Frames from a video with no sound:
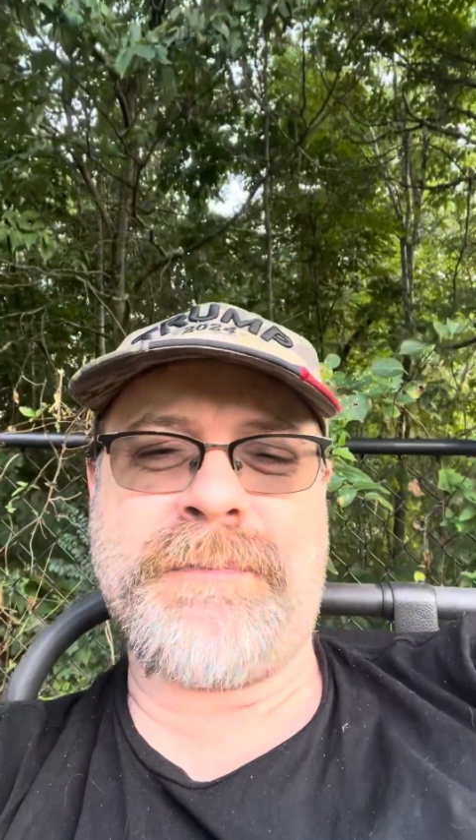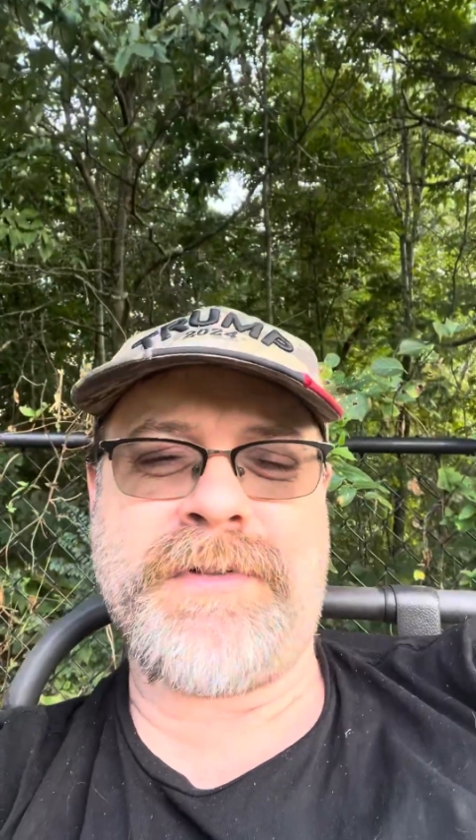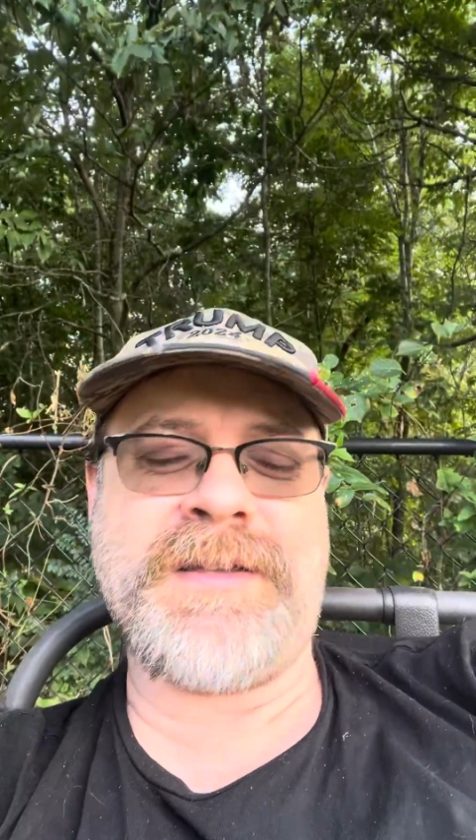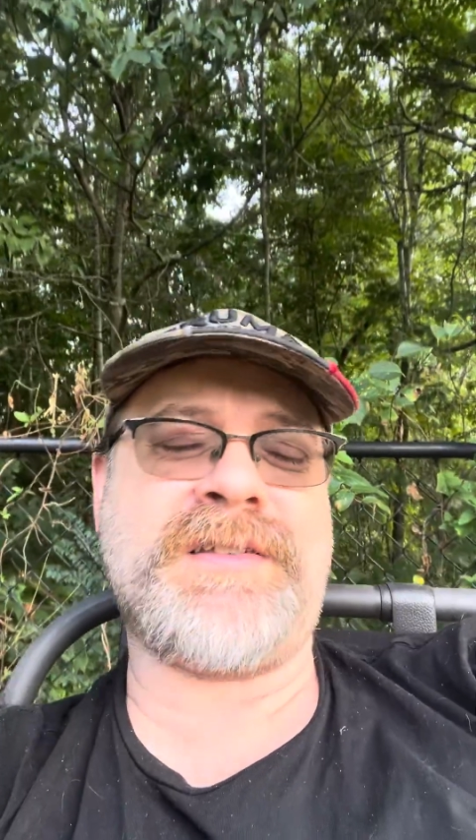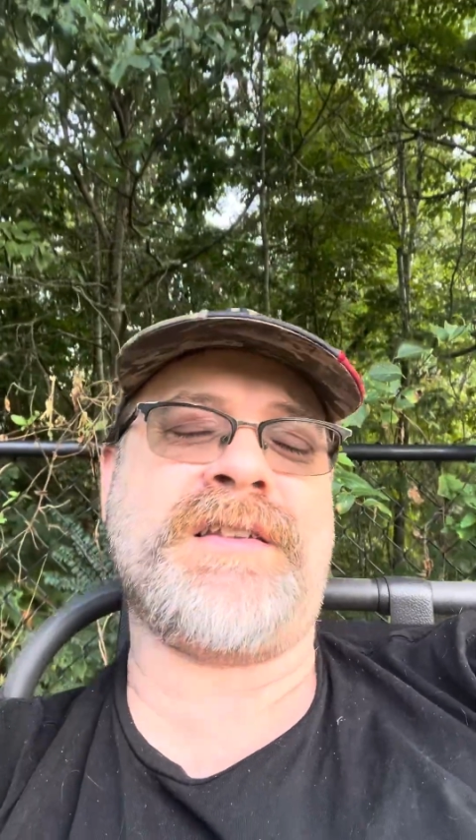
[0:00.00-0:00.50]

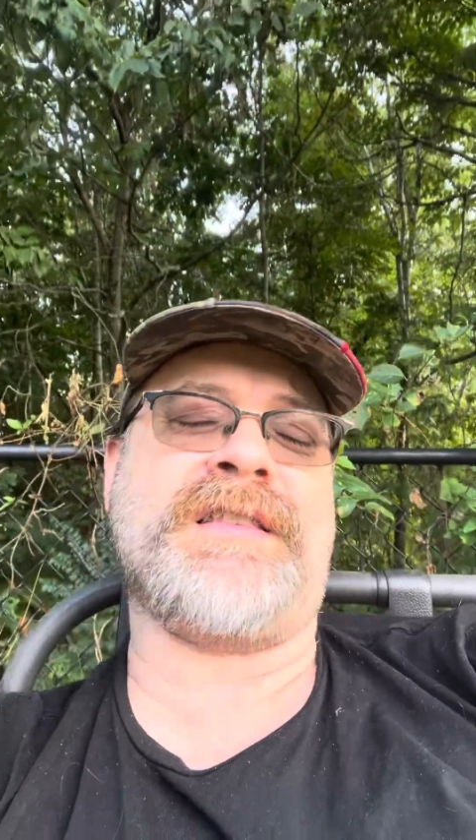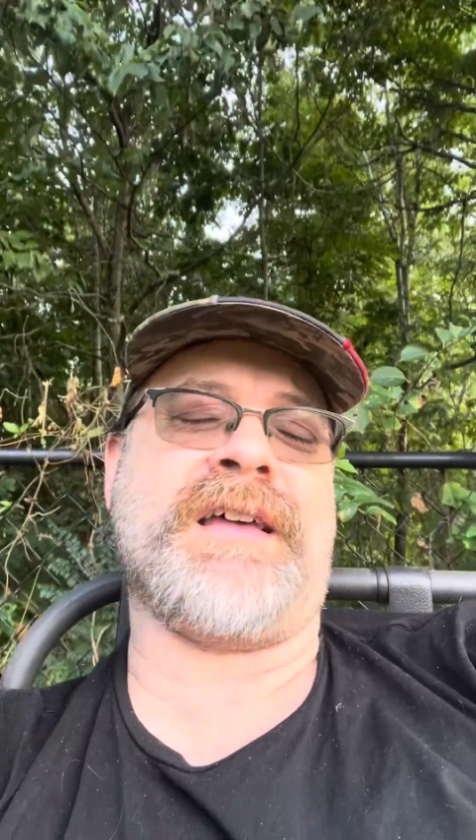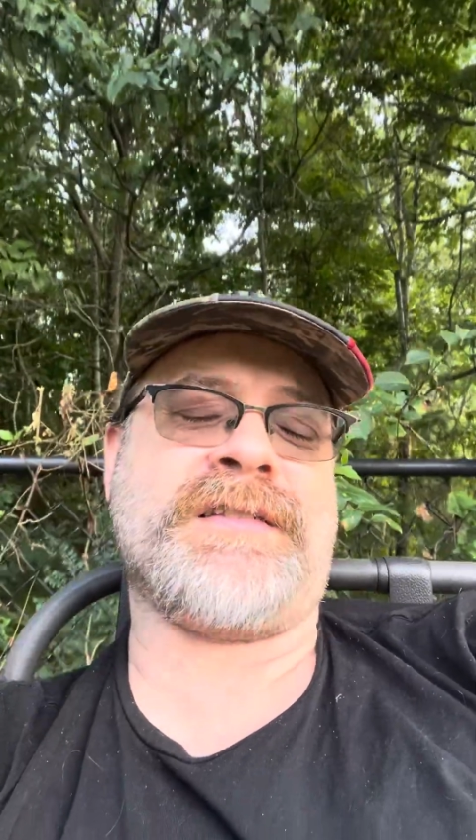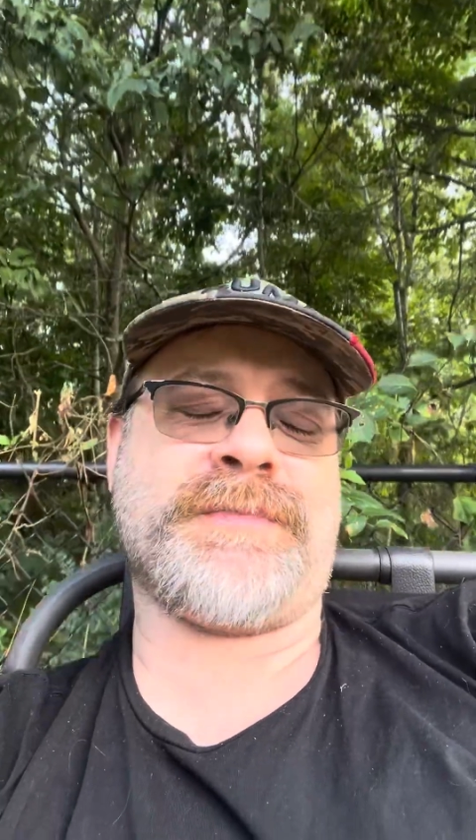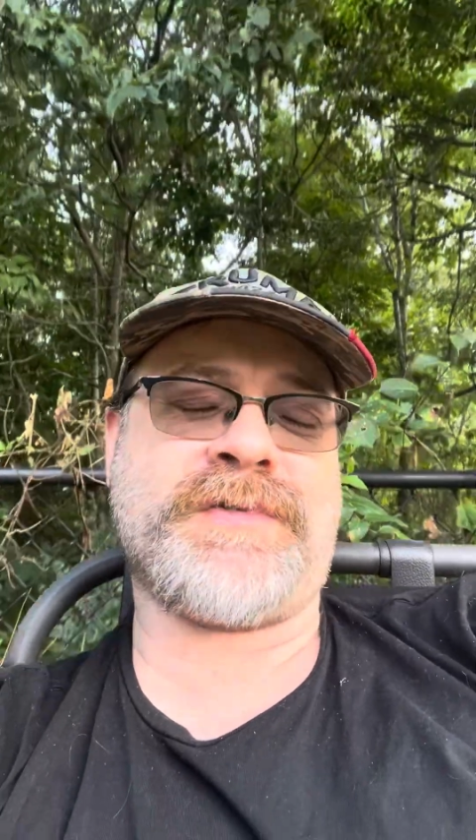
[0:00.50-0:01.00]
please hit
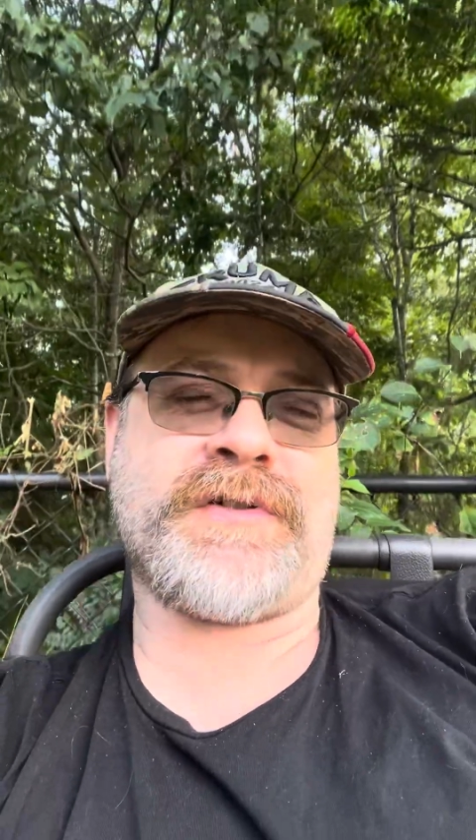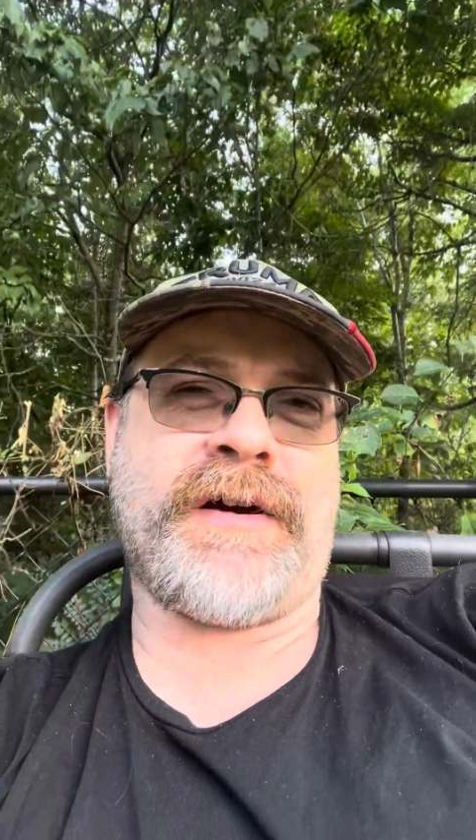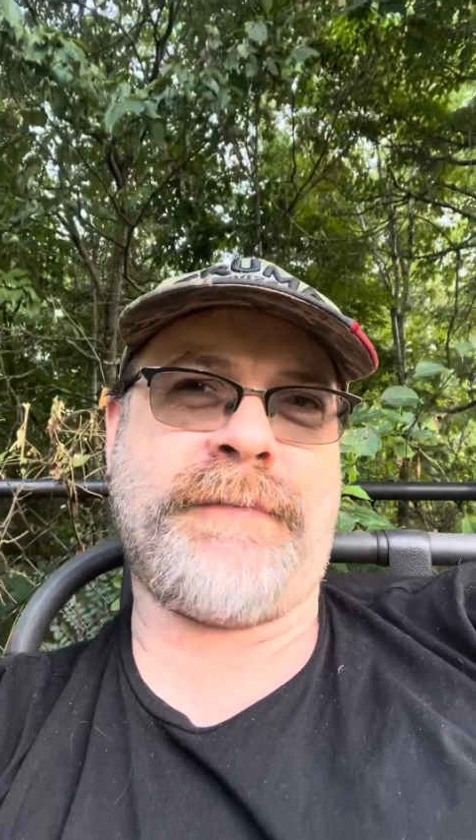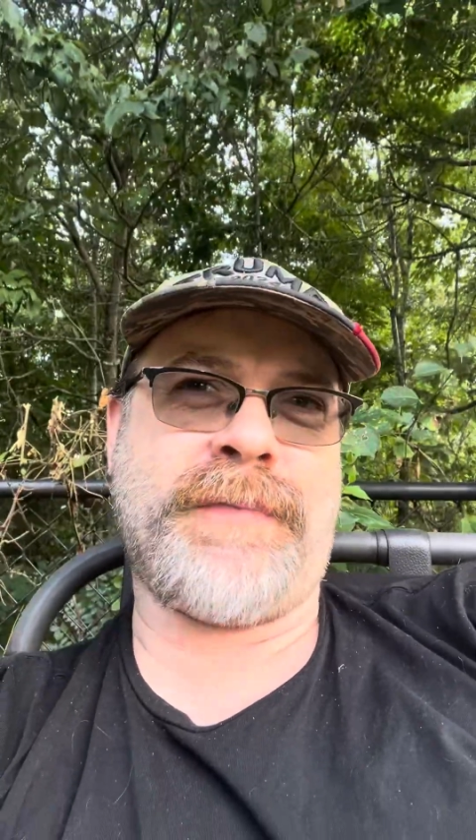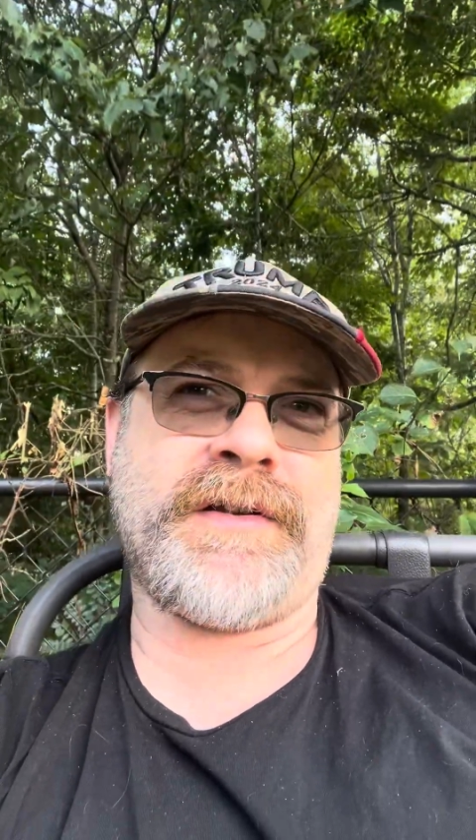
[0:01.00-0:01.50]
that
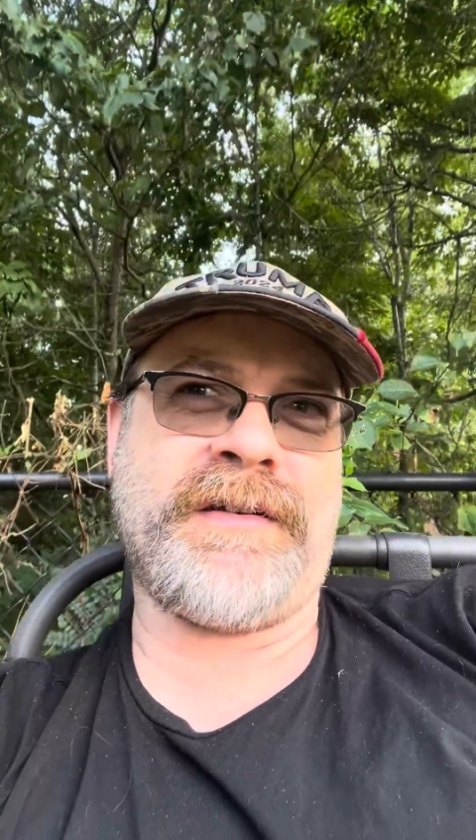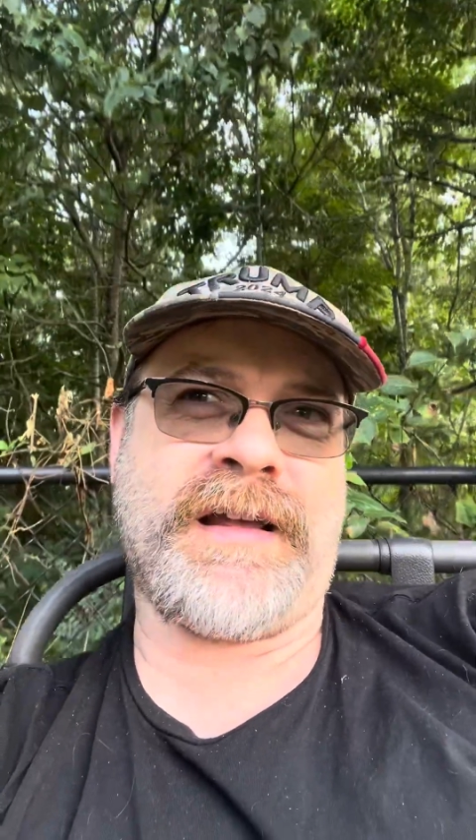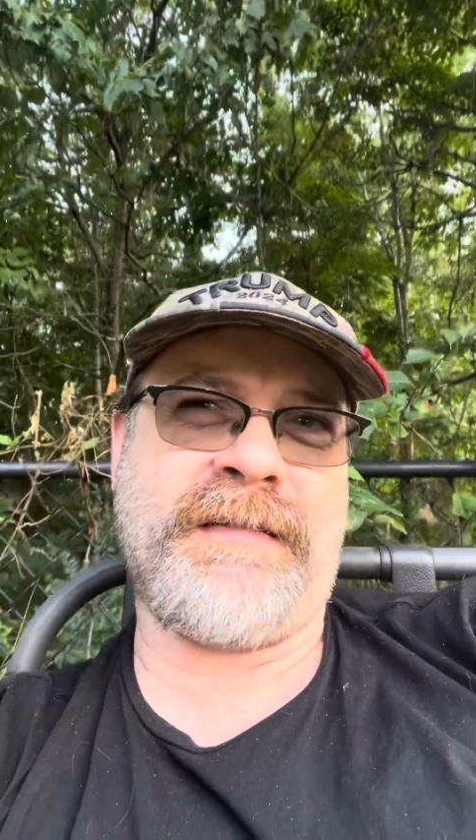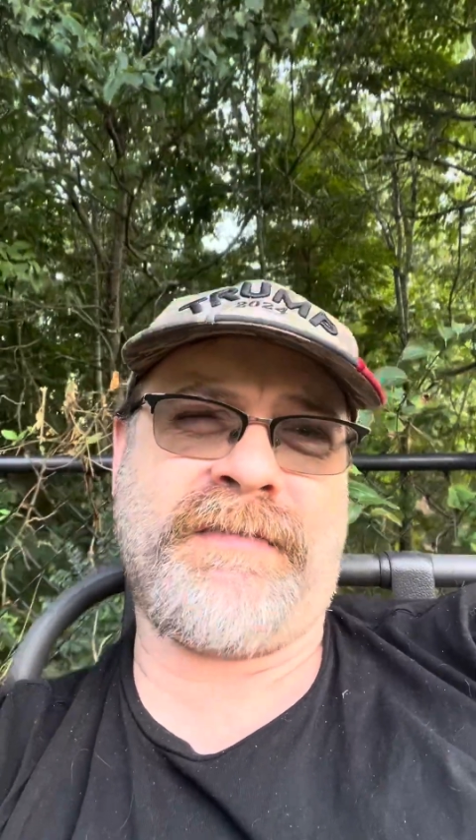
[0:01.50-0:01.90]
subscribe button.